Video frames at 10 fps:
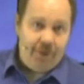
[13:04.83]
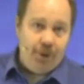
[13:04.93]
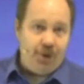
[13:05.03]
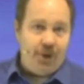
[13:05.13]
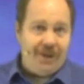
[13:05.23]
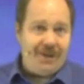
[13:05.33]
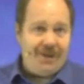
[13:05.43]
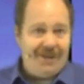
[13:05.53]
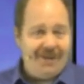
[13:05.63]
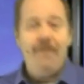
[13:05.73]

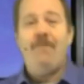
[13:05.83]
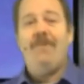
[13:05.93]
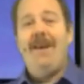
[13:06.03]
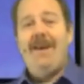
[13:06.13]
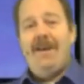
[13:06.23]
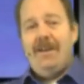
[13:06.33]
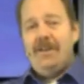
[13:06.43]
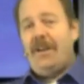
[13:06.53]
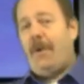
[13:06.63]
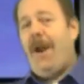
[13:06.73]
Evolutionists.
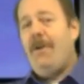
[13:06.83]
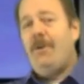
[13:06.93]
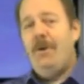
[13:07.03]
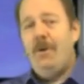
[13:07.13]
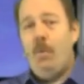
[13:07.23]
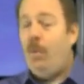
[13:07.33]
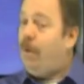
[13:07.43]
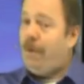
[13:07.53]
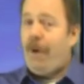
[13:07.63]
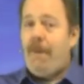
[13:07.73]
Stick around,
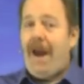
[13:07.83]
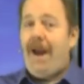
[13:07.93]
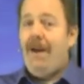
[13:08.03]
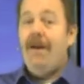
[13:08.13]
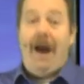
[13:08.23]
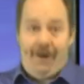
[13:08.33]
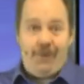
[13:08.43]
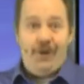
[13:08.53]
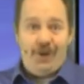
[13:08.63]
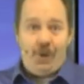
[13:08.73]
we'll be right back
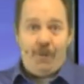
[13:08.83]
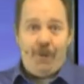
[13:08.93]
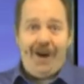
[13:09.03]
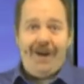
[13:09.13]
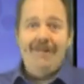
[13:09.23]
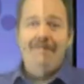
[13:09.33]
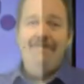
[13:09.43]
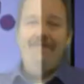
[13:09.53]
after this short break.